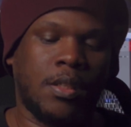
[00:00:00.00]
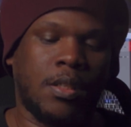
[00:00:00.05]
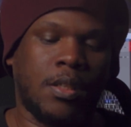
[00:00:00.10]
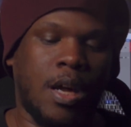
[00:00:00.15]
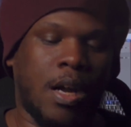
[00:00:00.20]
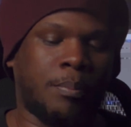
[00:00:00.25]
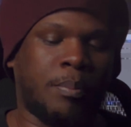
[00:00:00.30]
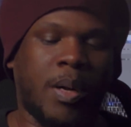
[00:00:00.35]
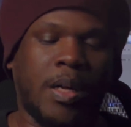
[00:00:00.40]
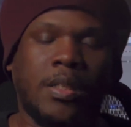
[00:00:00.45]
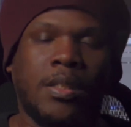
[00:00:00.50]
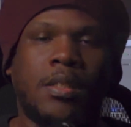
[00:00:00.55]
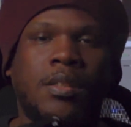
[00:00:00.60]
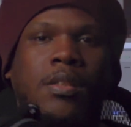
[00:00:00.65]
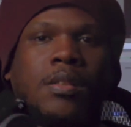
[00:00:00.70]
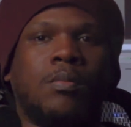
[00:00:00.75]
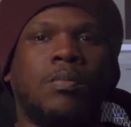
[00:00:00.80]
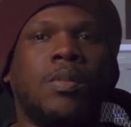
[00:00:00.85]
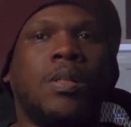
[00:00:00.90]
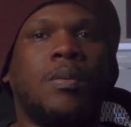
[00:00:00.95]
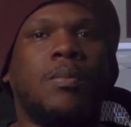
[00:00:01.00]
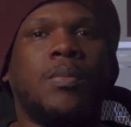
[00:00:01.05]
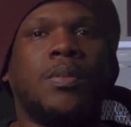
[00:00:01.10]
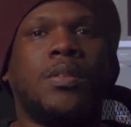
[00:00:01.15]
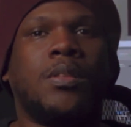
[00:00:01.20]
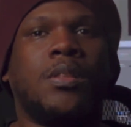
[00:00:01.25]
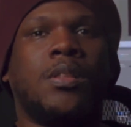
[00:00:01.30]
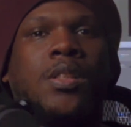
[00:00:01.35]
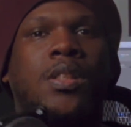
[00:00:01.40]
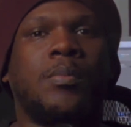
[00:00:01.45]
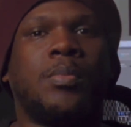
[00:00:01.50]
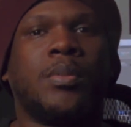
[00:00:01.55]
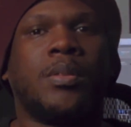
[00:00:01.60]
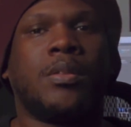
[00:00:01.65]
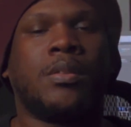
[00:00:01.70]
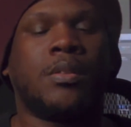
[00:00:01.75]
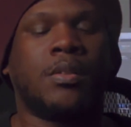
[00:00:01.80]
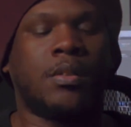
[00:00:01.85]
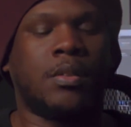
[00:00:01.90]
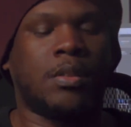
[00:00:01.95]
I probably could have went with the
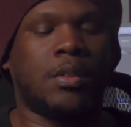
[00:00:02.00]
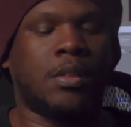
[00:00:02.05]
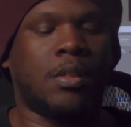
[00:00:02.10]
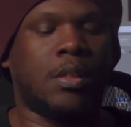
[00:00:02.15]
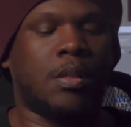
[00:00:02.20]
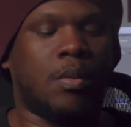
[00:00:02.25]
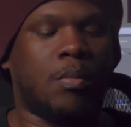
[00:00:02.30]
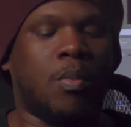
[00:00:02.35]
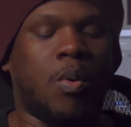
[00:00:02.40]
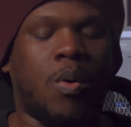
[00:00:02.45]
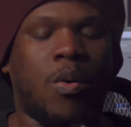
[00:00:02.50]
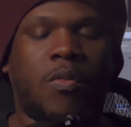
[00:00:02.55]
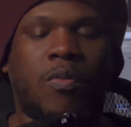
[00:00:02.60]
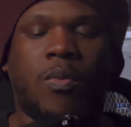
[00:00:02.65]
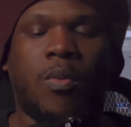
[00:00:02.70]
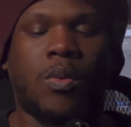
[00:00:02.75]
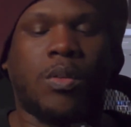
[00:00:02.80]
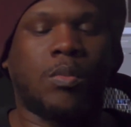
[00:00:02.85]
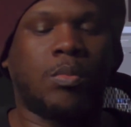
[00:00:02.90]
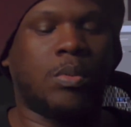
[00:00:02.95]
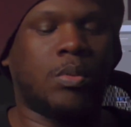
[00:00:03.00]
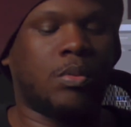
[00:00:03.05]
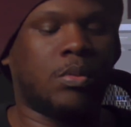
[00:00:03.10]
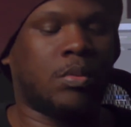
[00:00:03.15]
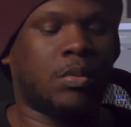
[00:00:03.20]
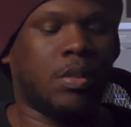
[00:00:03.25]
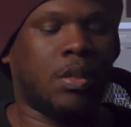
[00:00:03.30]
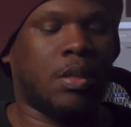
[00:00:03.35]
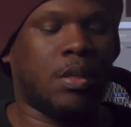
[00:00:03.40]
cheaper, more affordable